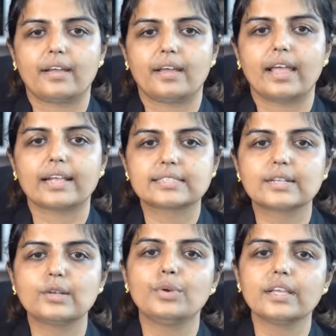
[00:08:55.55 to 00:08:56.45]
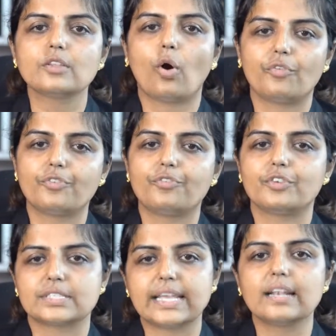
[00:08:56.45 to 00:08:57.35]
excluding the offer for
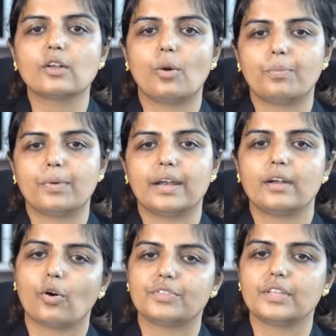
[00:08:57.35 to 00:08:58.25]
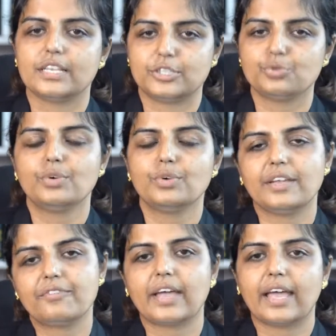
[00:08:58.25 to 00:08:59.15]
sale component of the issue,
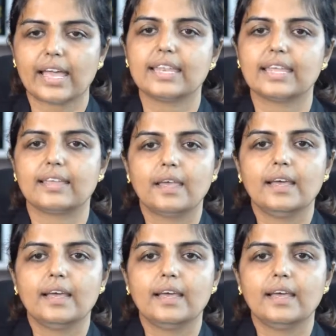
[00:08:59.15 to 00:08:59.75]
if any.